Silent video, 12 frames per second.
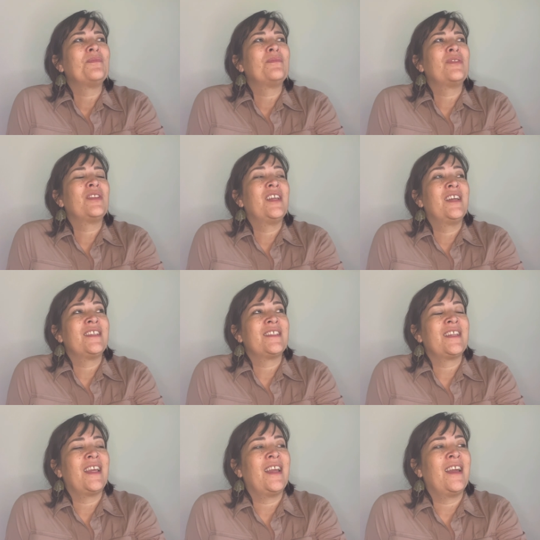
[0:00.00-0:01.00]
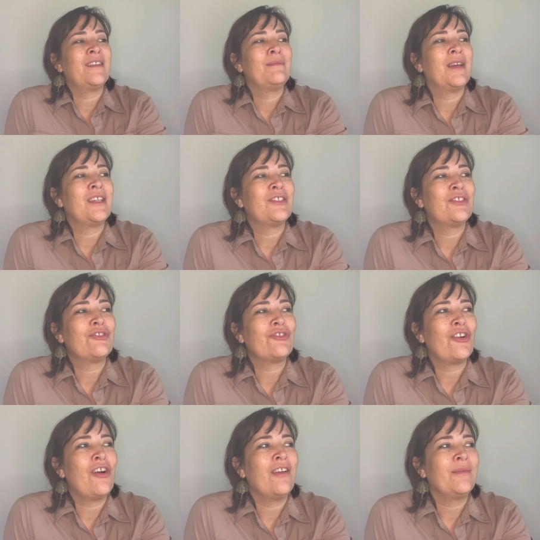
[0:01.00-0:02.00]
Plus, I had my
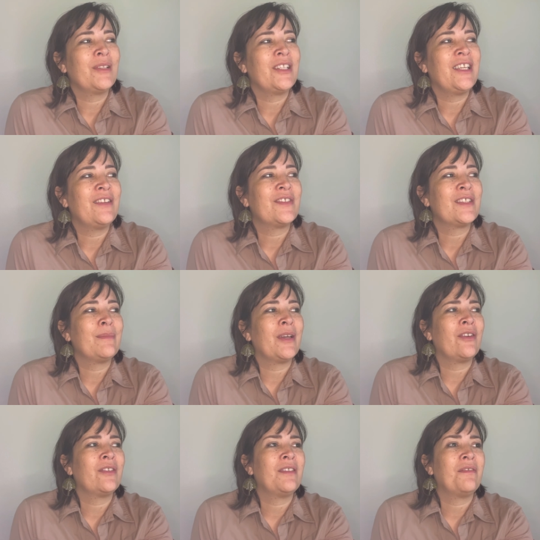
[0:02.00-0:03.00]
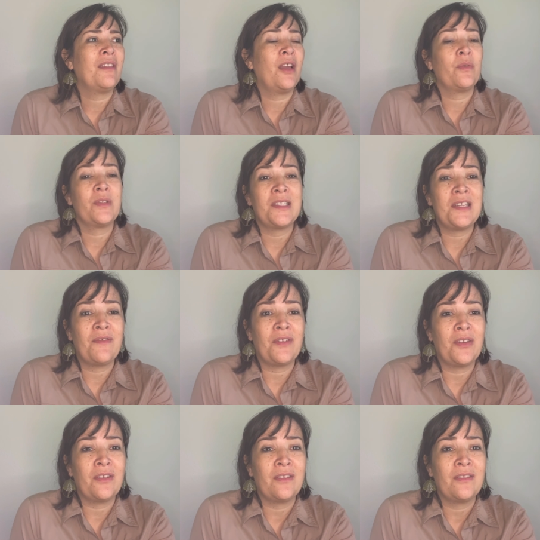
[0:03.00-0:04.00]
strong beliefs about if that was
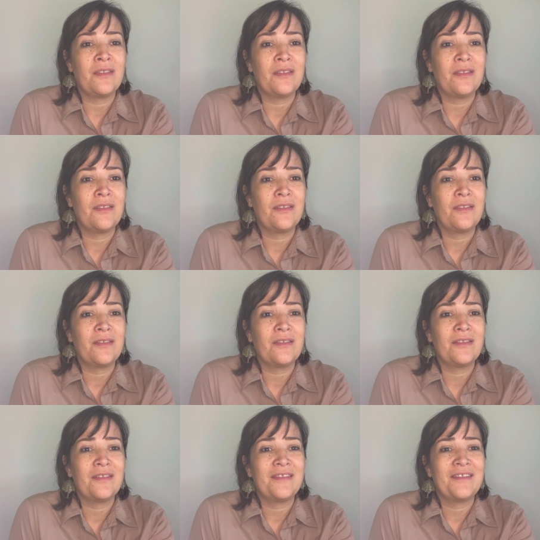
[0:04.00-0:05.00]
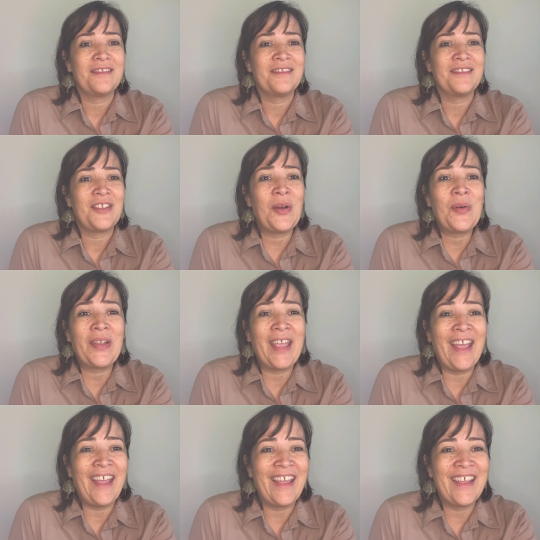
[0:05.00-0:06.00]
even
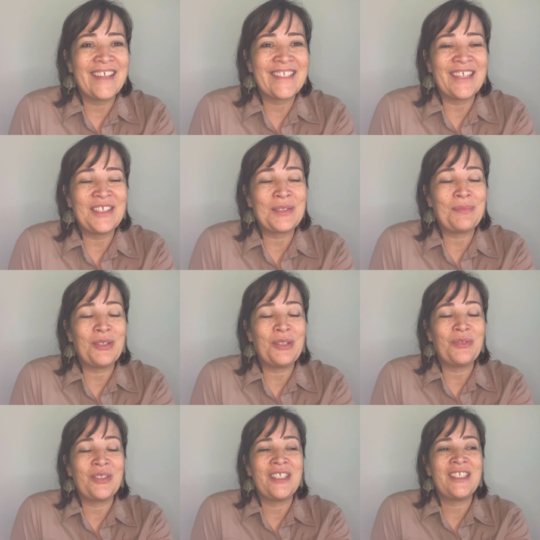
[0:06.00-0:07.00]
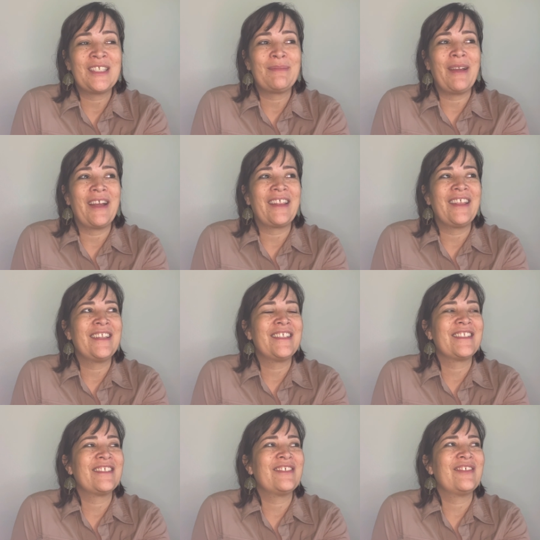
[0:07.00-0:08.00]
okay, because I was pretty religious back then.
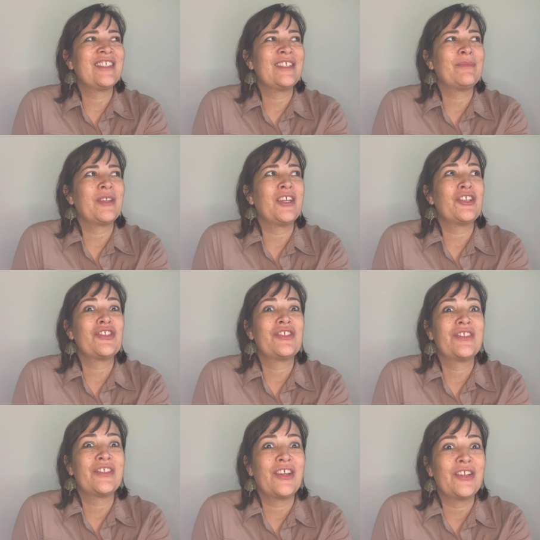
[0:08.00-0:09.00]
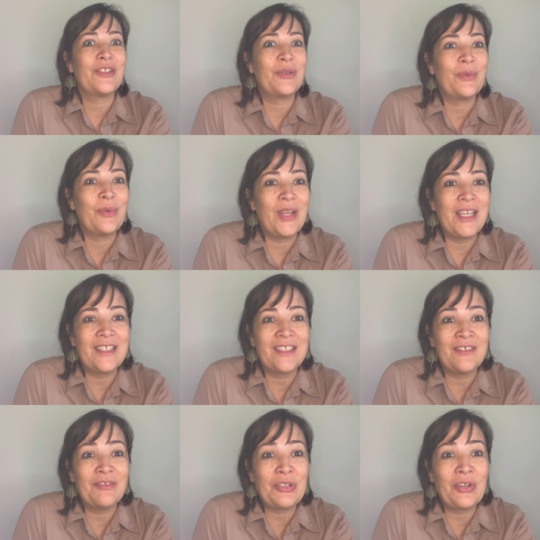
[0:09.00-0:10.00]
And so it seemed like such a waste
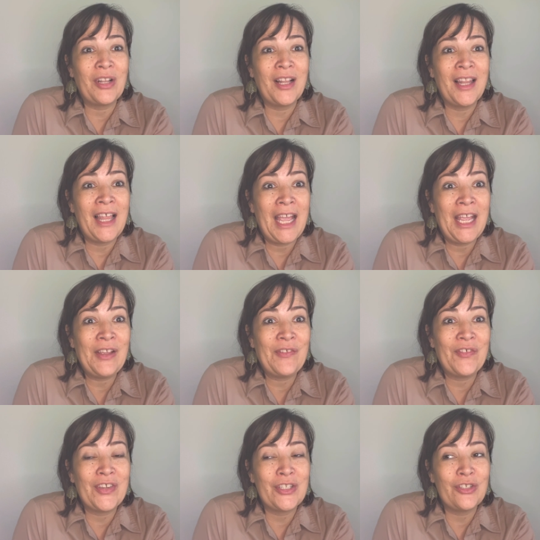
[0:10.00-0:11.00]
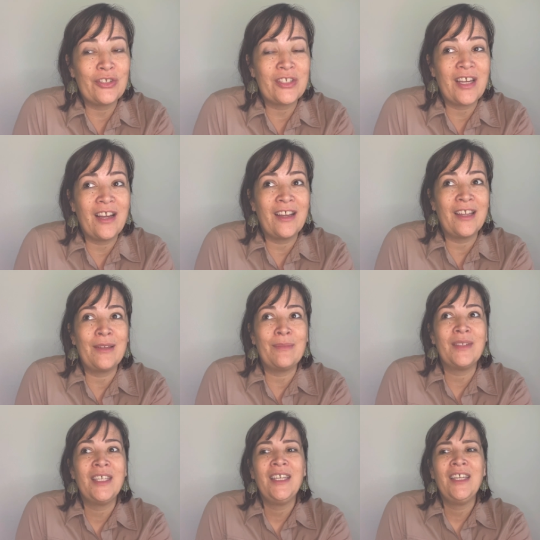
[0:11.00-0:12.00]
of your life and your time